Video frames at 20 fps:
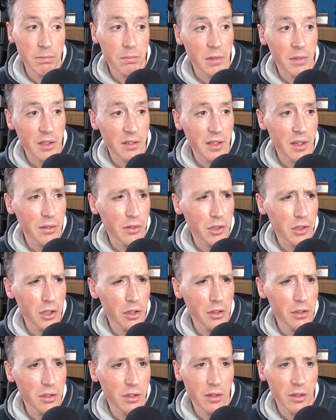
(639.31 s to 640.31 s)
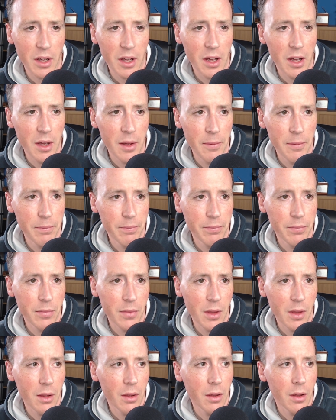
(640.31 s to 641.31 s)
That sounds good. Yeah,
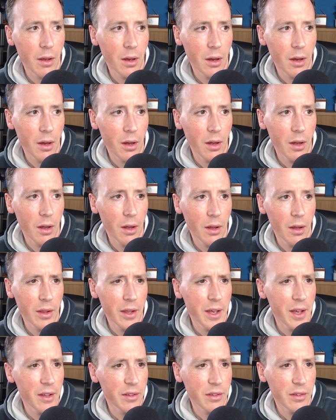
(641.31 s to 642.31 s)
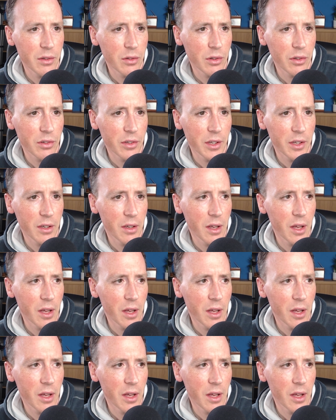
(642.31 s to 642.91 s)
it's interesting.